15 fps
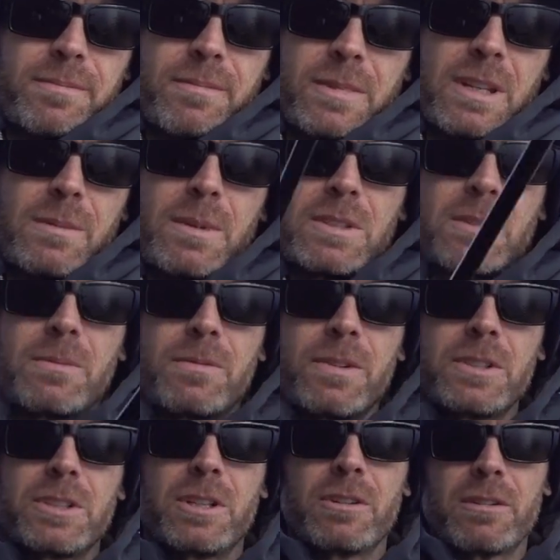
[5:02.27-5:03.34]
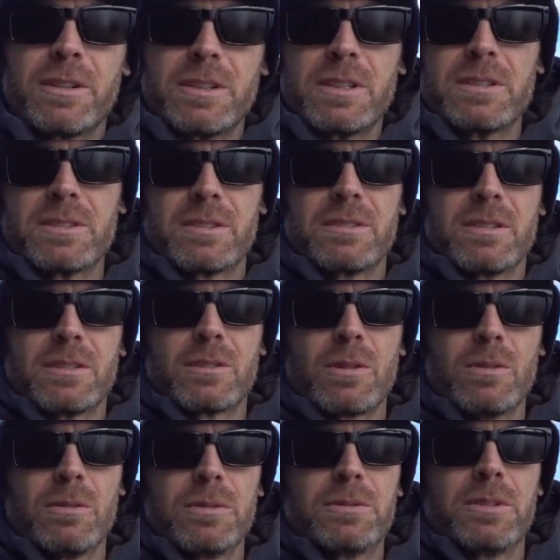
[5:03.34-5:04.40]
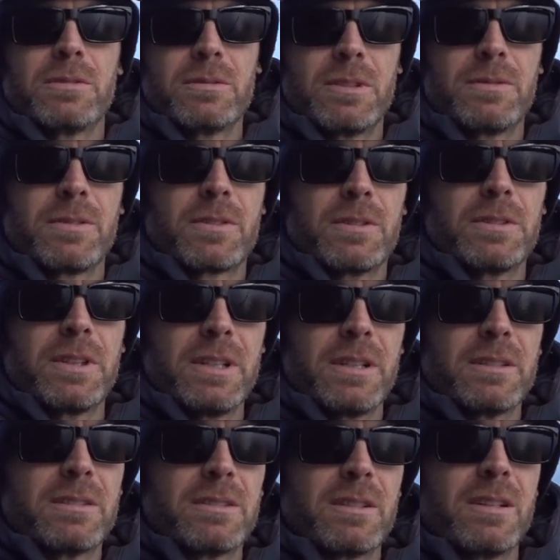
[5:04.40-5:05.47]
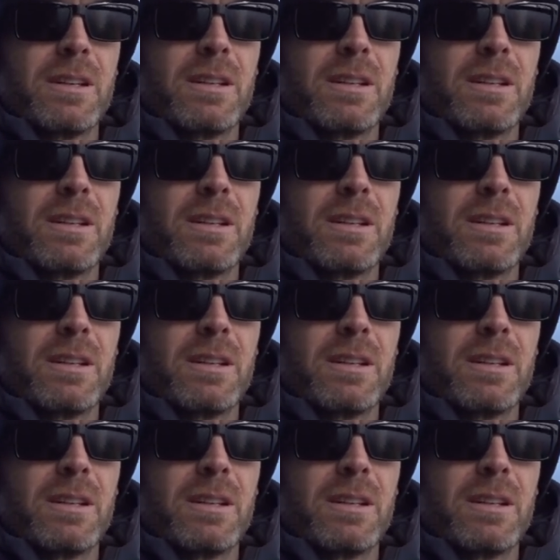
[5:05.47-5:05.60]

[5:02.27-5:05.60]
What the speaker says: get me some fish here on these cold, difficult days.